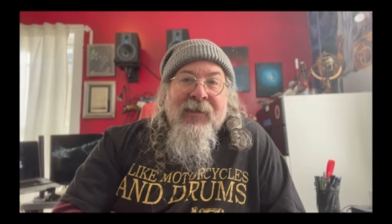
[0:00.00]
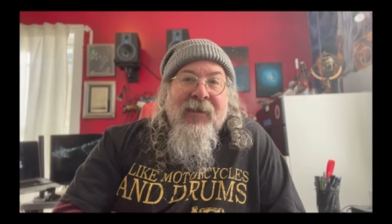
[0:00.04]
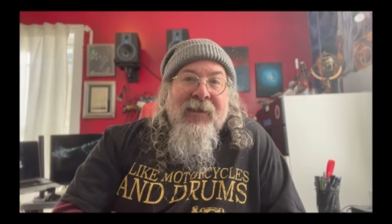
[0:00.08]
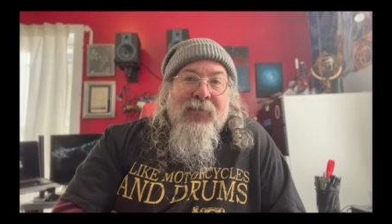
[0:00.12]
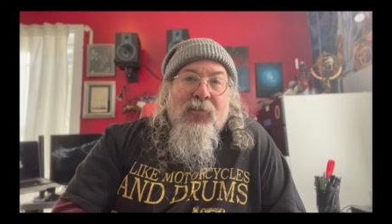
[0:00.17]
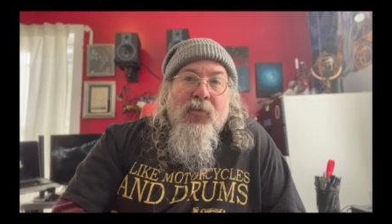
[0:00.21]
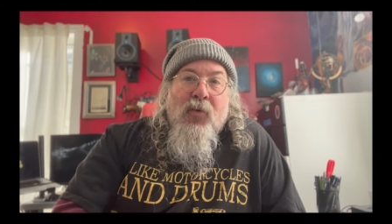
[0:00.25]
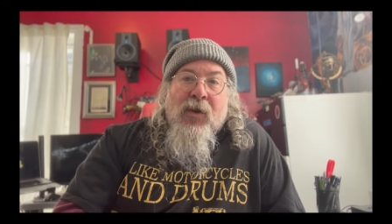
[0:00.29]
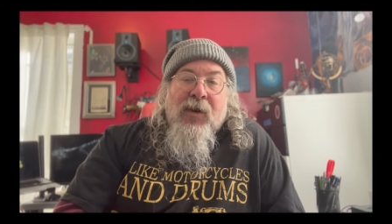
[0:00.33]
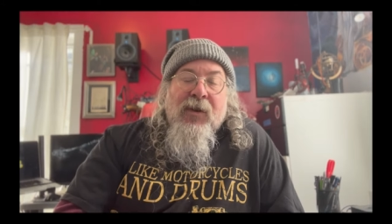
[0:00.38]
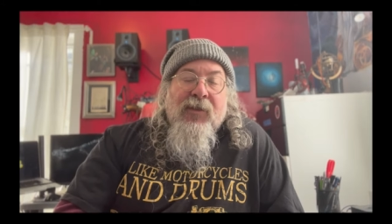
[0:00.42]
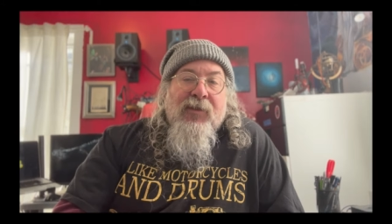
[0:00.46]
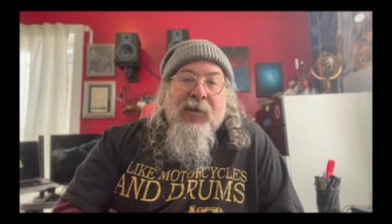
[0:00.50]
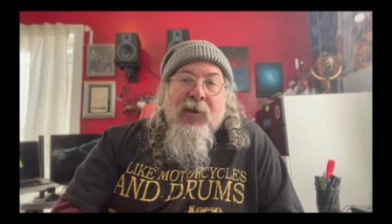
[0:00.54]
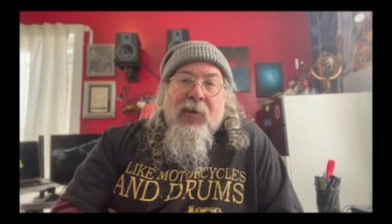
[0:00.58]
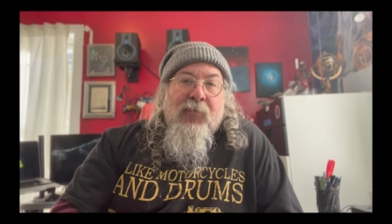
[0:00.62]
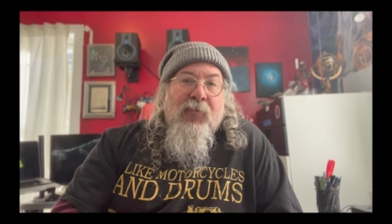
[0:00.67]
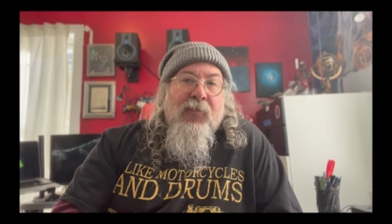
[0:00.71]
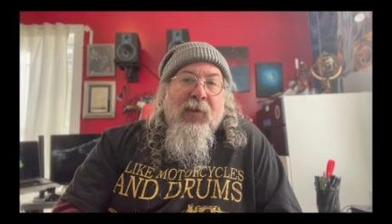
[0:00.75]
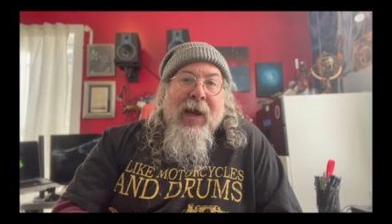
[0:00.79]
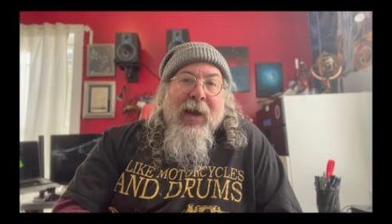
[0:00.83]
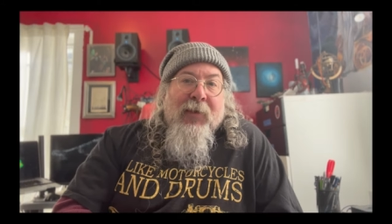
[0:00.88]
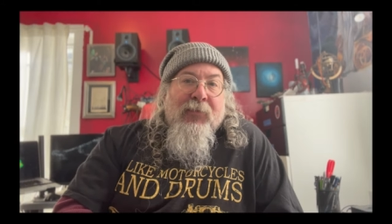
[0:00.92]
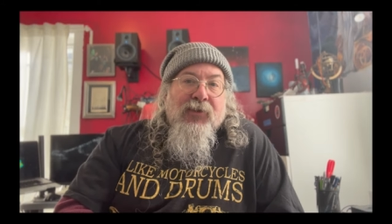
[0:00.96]
one of
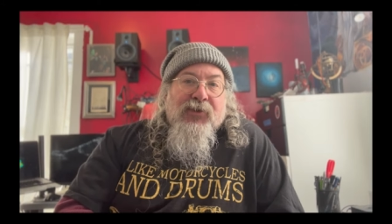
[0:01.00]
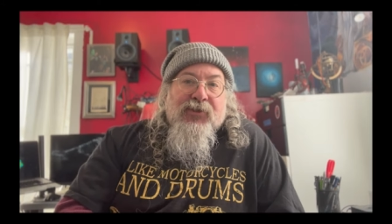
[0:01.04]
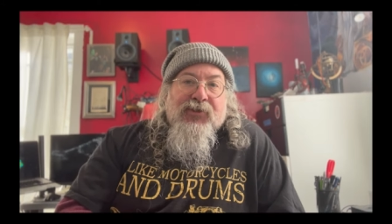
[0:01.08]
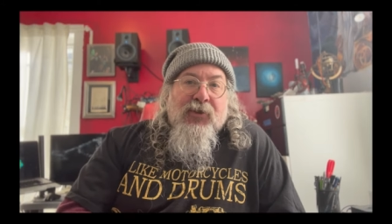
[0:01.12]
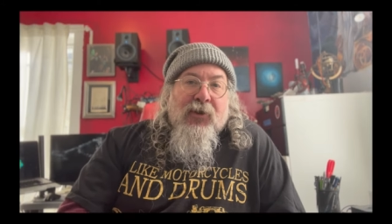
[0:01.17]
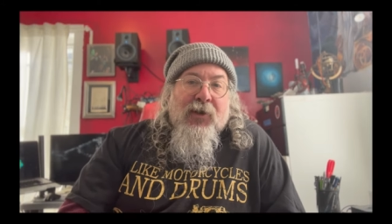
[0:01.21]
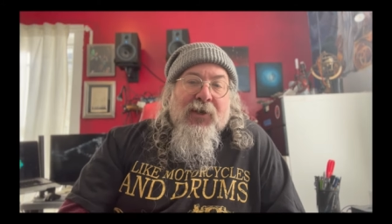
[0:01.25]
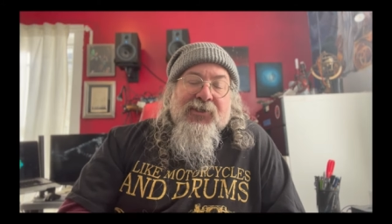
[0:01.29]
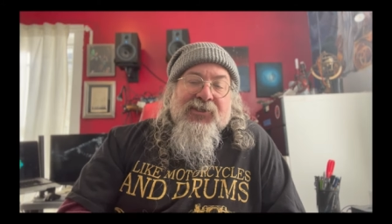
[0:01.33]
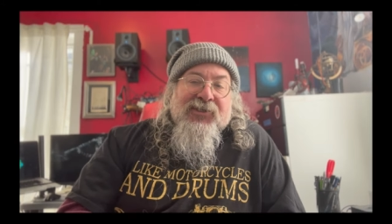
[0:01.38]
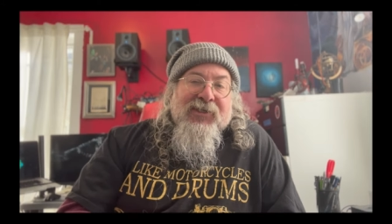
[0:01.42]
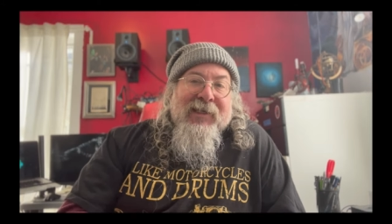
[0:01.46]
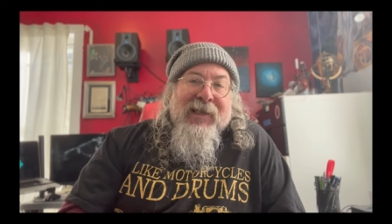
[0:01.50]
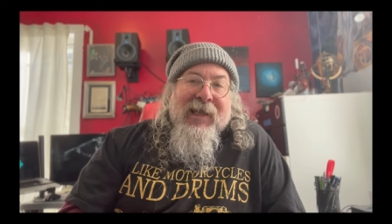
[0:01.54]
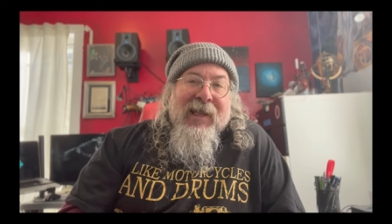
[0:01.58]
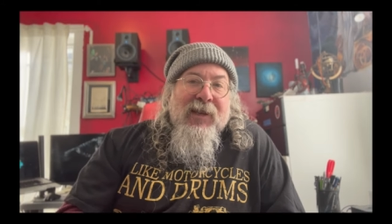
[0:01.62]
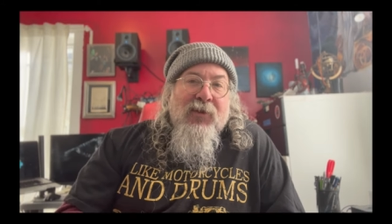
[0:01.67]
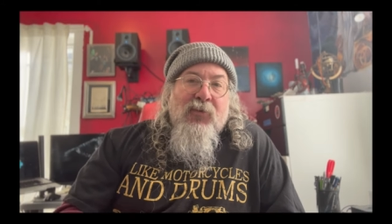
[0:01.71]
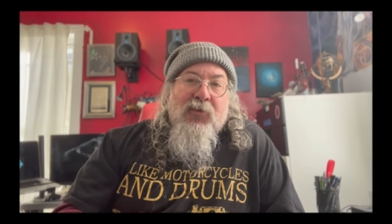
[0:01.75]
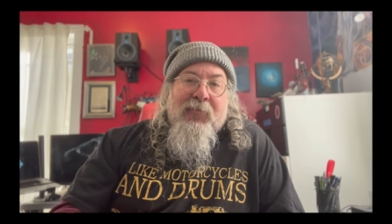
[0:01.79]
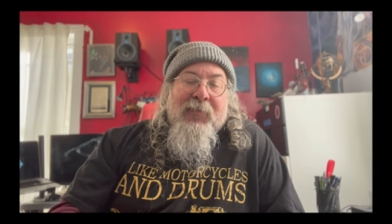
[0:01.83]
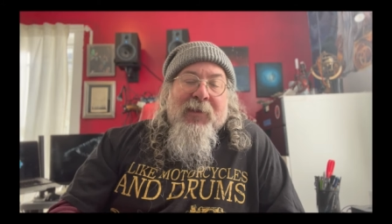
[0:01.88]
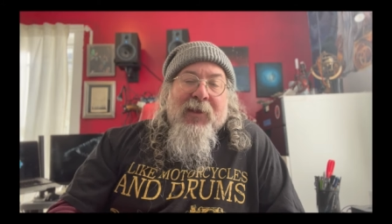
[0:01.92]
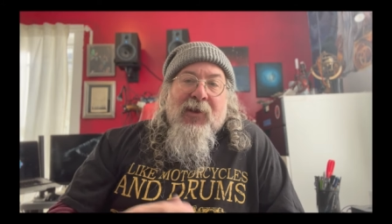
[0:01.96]
them i would charge it and it
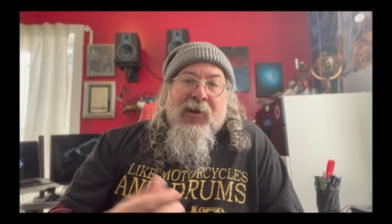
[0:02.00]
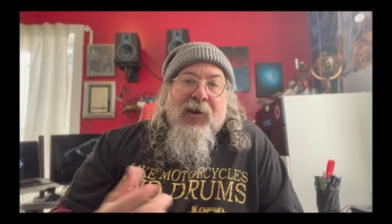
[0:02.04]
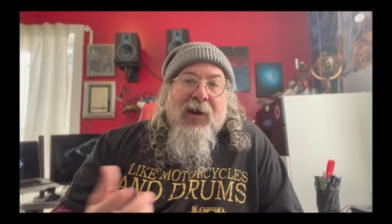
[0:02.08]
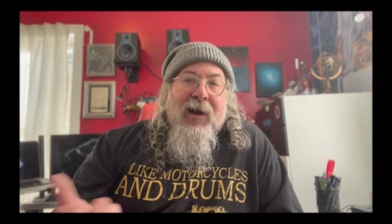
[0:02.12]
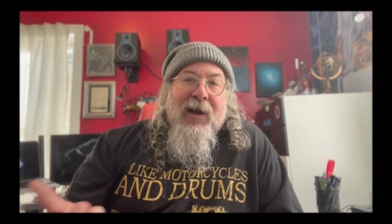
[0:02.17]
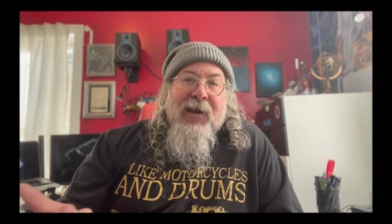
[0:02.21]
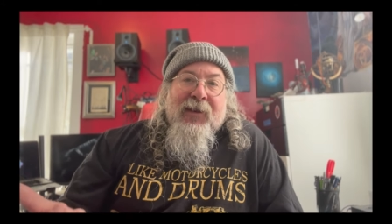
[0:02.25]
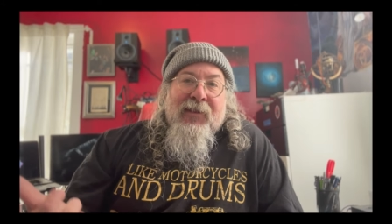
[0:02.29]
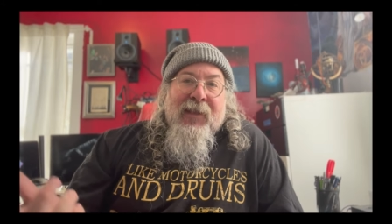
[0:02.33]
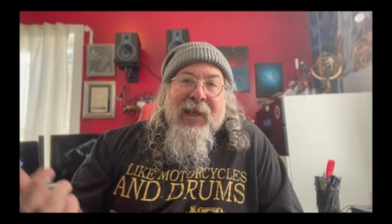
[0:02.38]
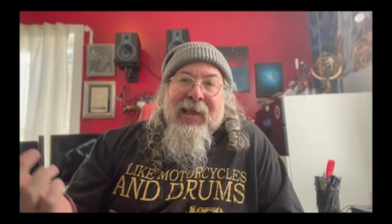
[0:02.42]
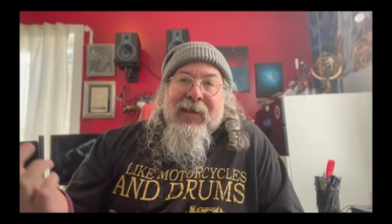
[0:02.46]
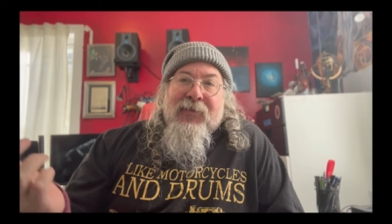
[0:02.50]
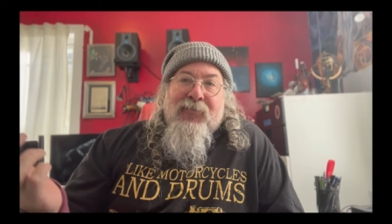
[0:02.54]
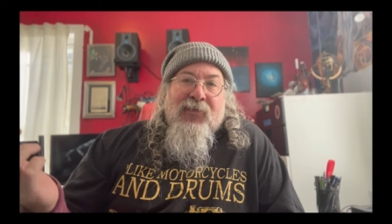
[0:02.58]
would be gone like